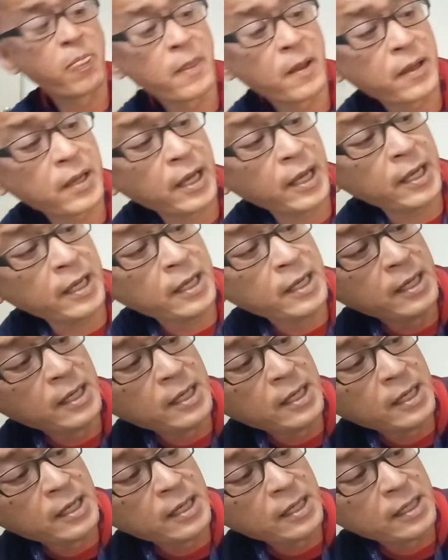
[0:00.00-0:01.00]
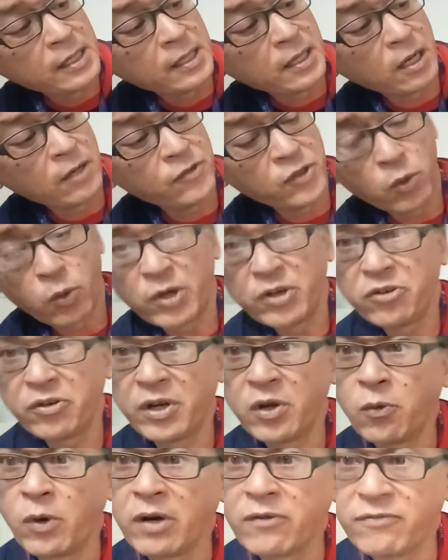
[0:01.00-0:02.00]
Okay. Now, if you're wondering
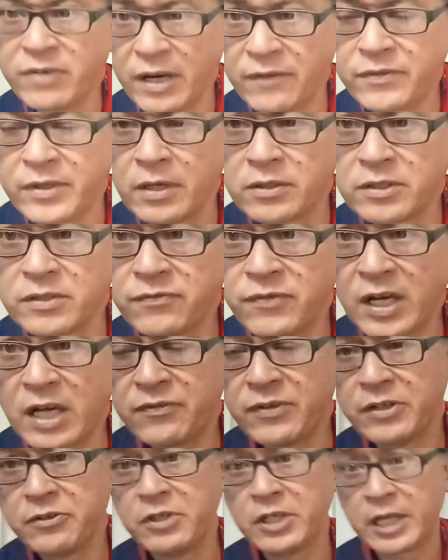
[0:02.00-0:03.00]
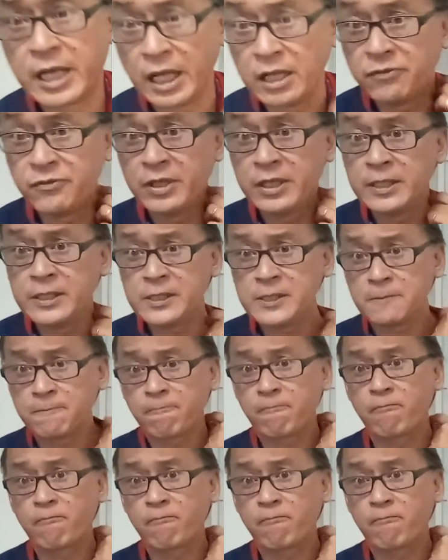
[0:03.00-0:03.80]
what 5,500 Kelvin is,